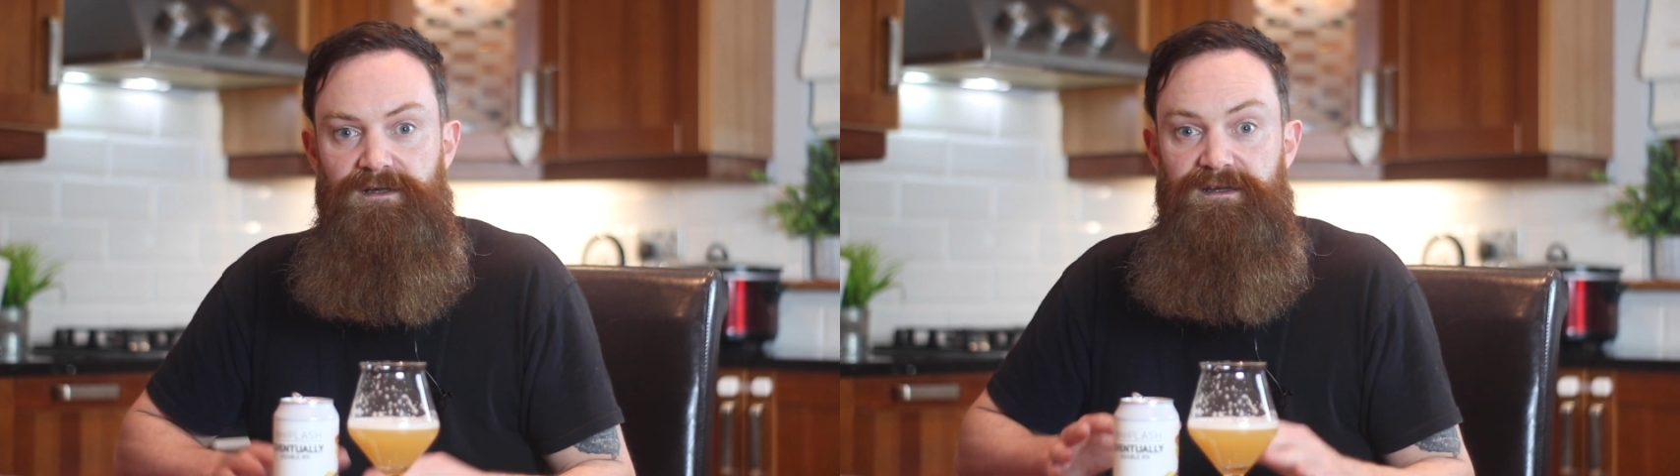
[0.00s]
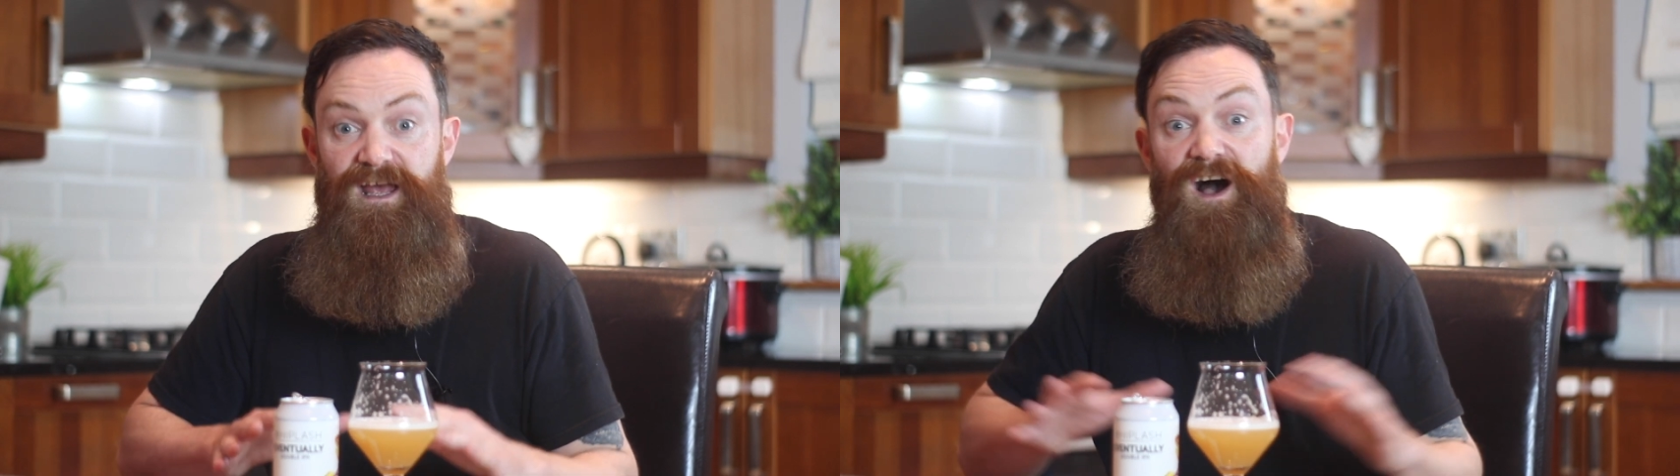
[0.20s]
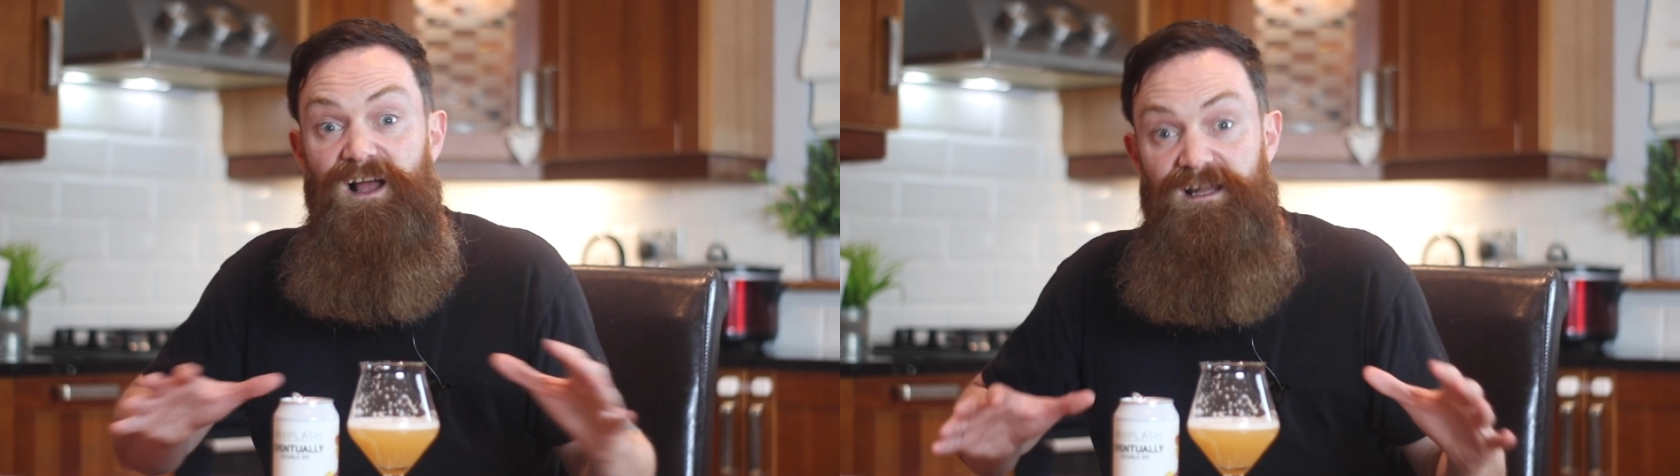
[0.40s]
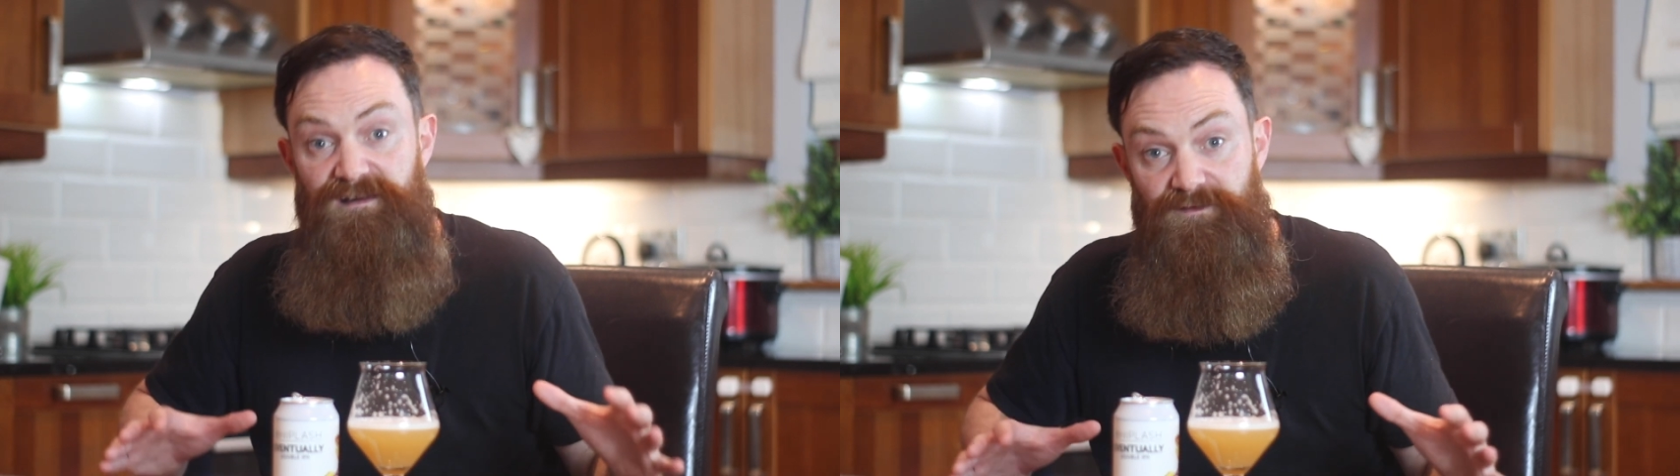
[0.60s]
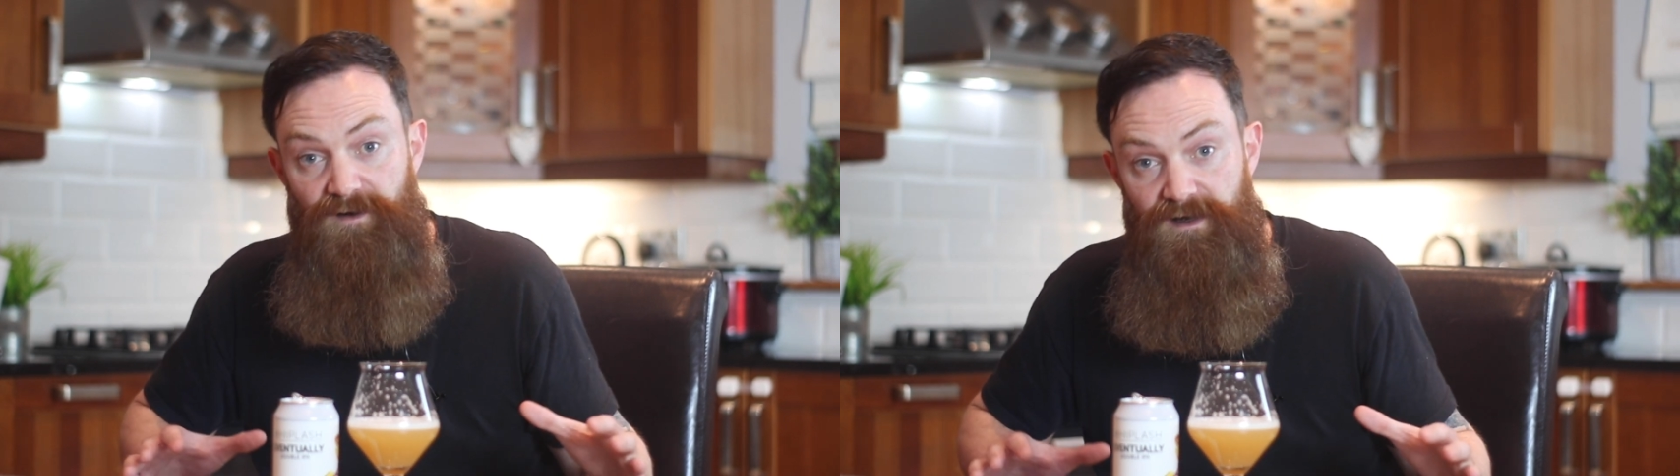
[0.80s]
the
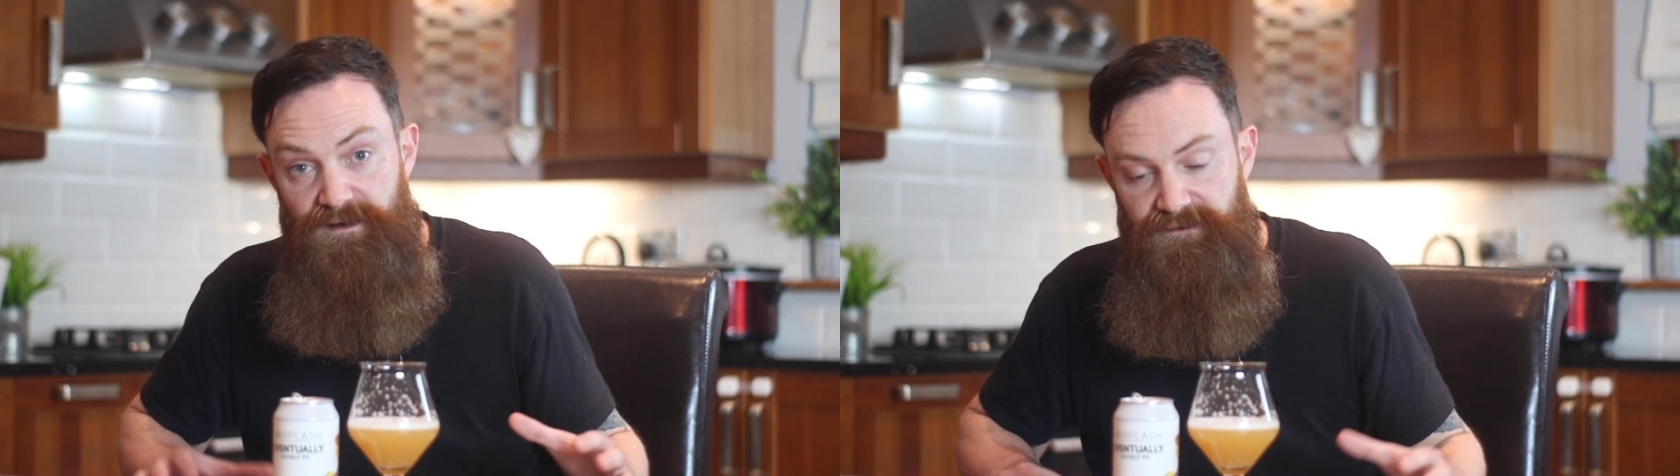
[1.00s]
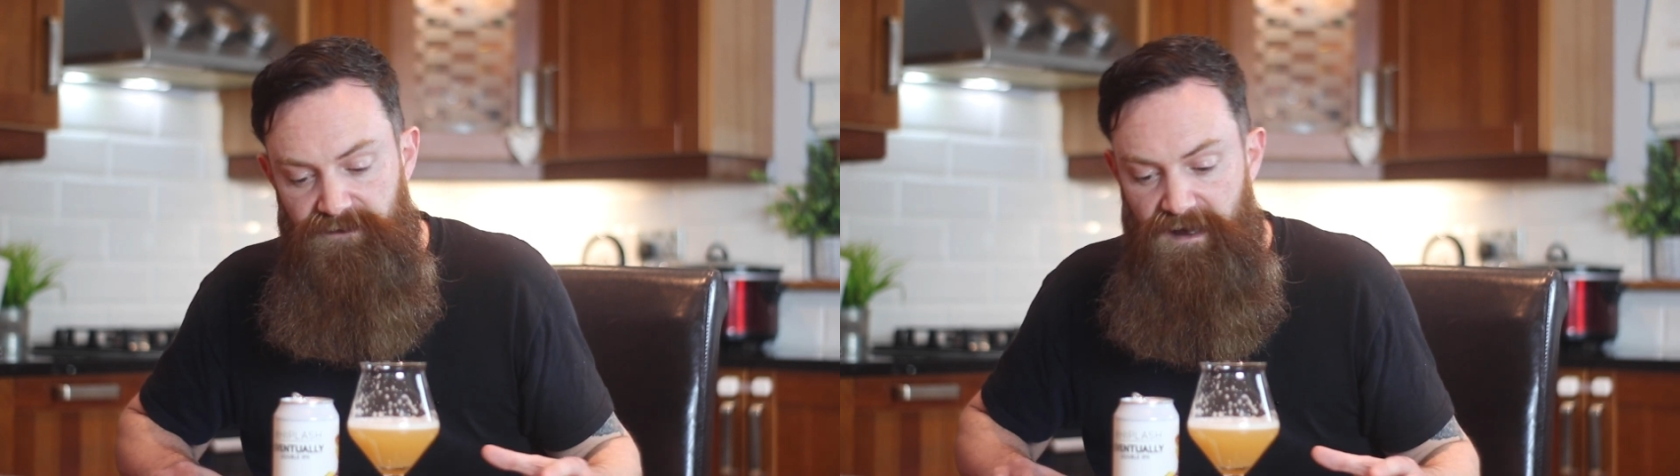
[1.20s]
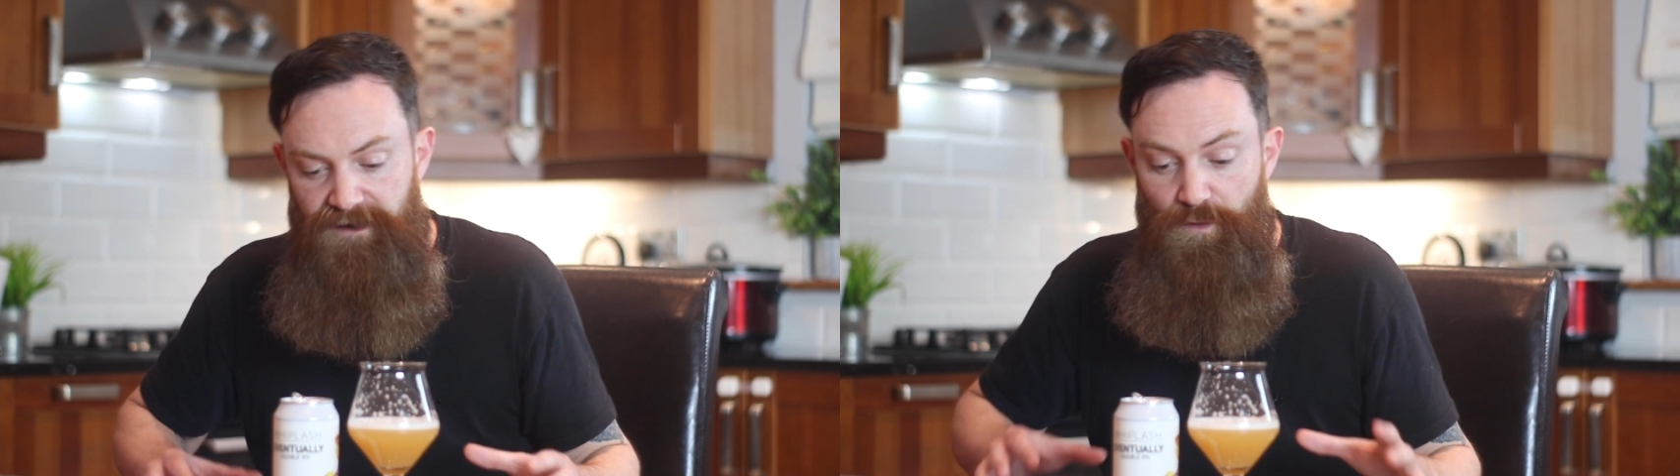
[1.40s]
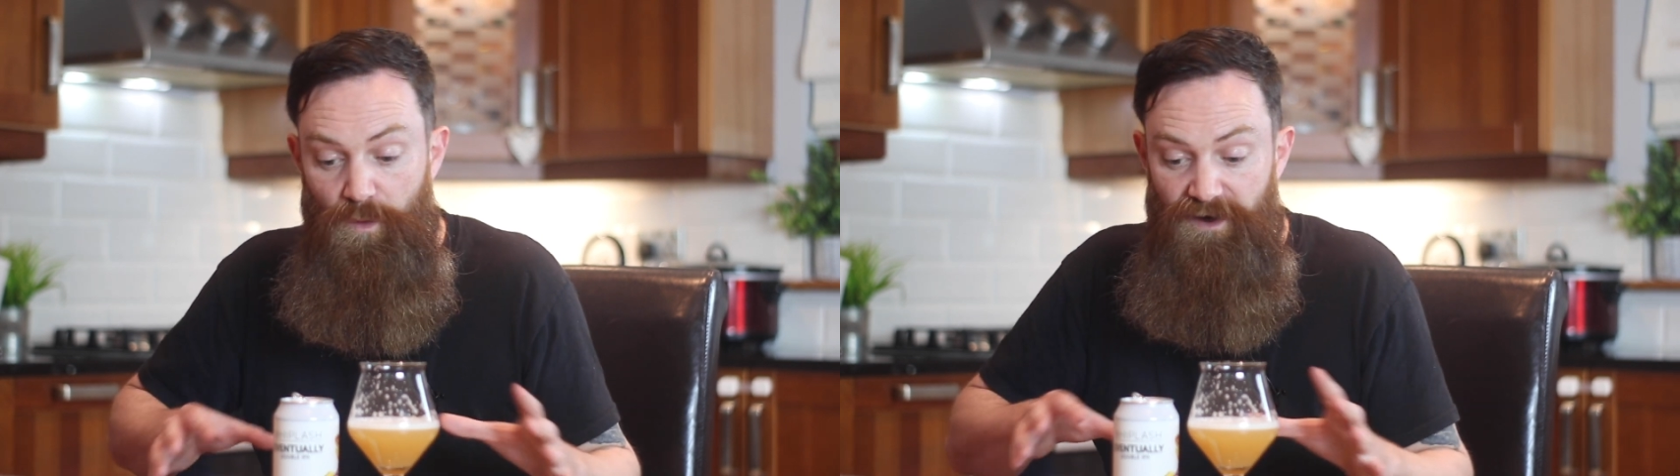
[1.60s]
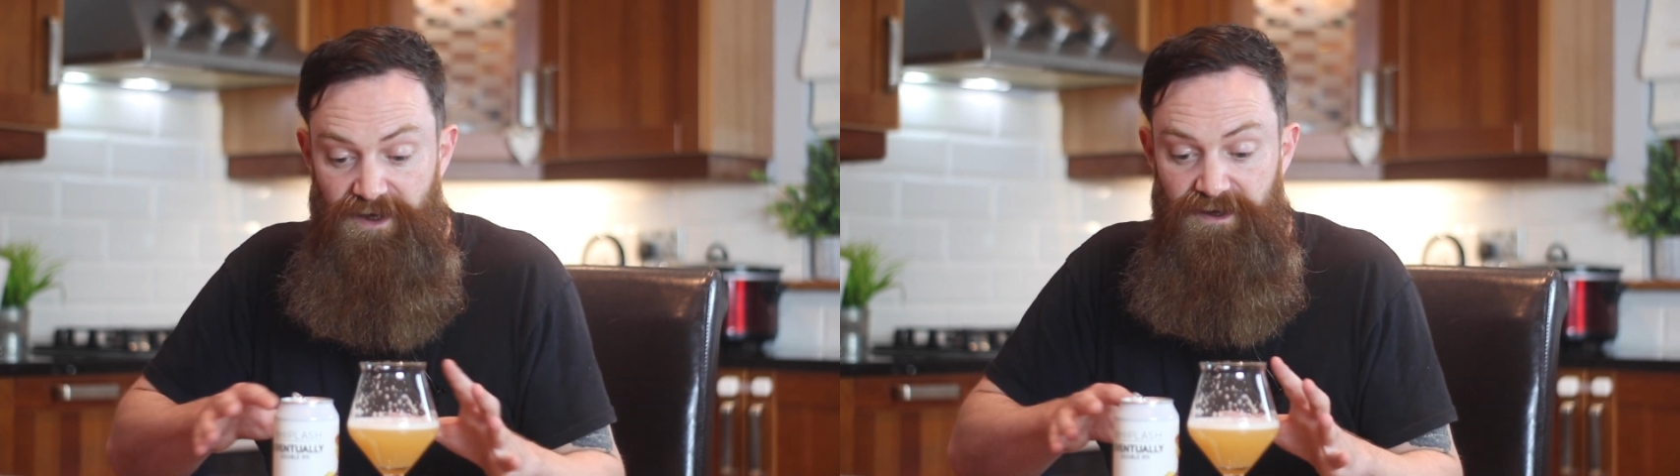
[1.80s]
island of Ireland and you
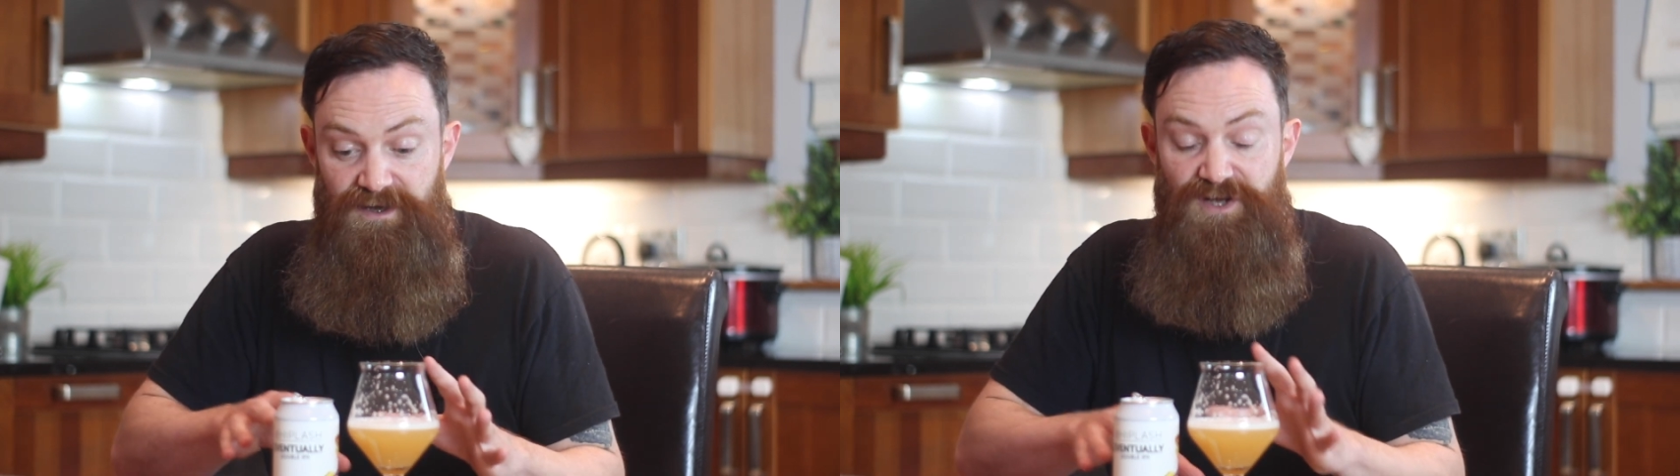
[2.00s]
want to